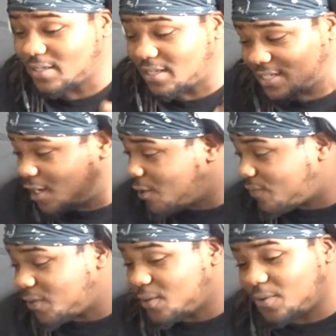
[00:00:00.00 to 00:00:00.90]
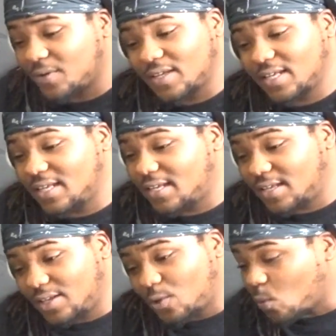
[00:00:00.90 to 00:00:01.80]
the jail phone,
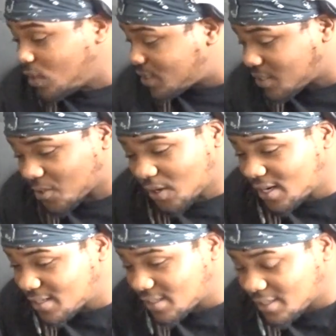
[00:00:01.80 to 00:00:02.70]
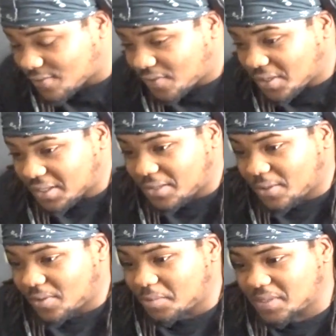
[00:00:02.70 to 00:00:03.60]
which is crazy as fuck, you know
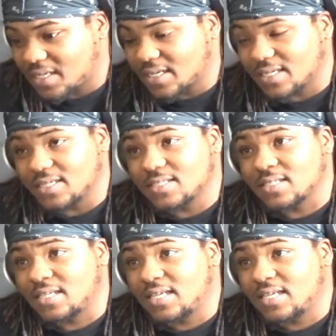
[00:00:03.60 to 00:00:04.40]
what I'm saying? Because